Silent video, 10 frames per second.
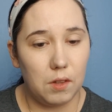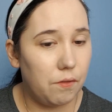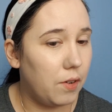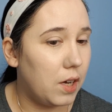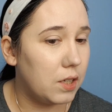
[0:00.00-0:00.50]

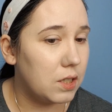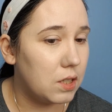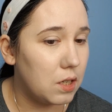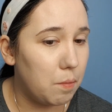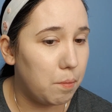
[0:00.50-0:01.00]

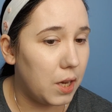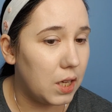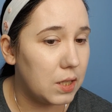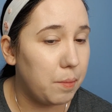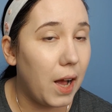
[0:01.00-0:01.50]
Fast
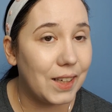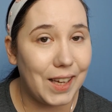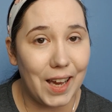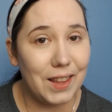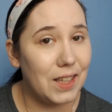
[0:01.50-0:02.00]
Base. But
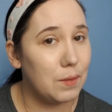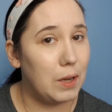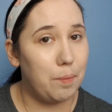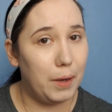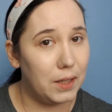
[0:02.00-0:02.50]
again, that's
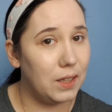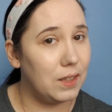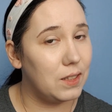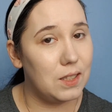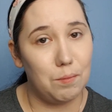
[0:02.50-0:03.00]
my opinion.
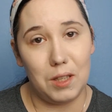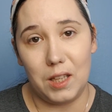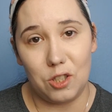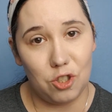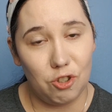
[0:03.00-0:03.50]
That doesn't
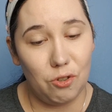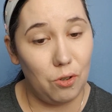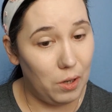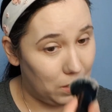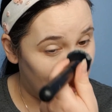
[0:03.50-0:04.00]
mean that's
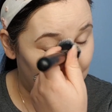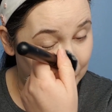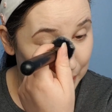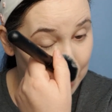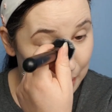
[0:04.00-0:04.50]
true. It's
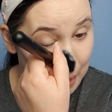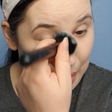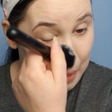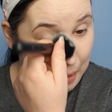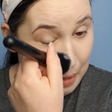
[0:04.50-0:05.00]
just,
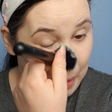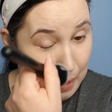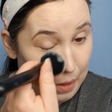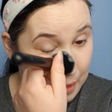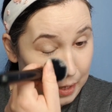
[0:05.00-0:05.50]

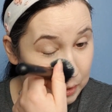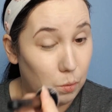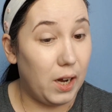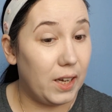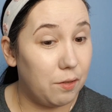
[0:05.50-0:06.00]
that's
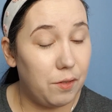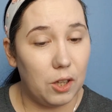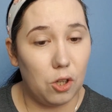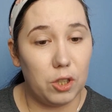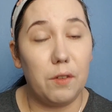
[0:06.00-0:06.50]
what I
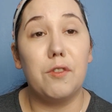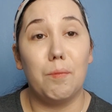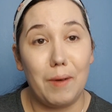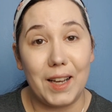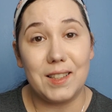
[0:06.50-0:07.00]
feel on it
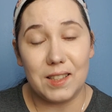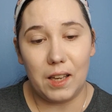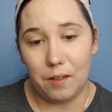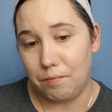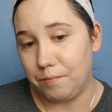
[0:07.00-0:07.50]
from my
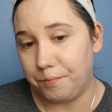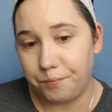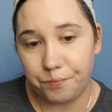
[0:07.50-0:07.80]
skin.